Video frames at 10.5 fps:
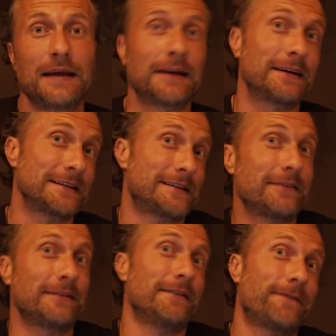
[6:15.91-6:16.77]
And
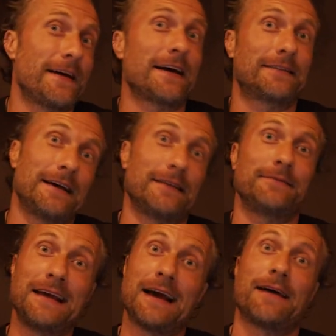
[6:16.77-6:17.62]
considering the fact
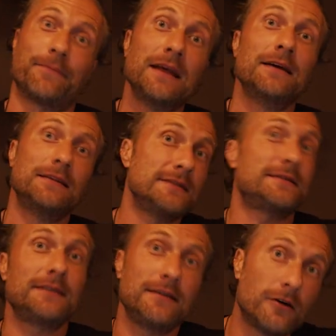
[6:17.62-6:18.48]
that, yeah, the
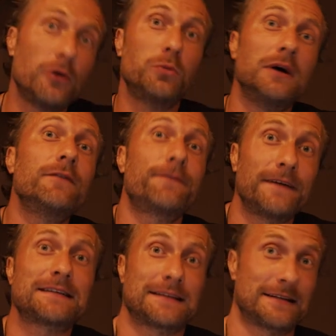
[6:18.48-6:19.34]
CEO will
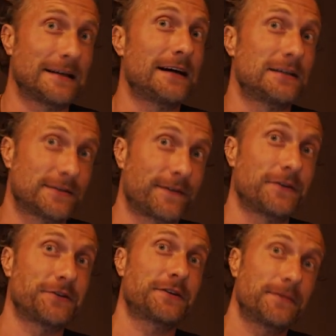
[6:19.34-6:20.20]
fix his house
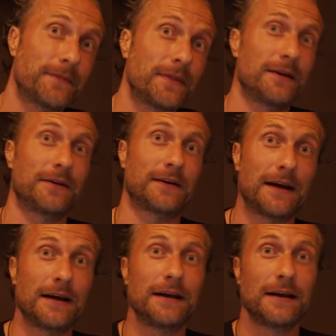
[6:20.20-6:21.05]
first,
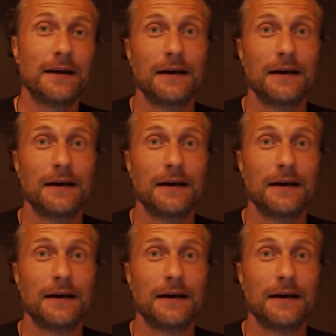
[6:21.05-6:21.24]
okay,